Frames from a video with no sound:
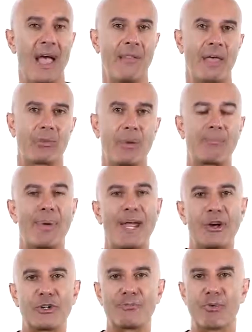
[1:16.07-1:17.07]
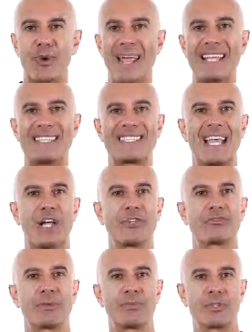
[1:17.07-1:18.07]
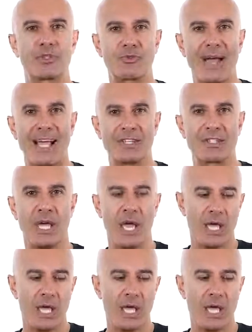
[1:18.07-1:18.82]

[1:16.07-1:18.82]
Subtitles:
that repairs brain cells from stress.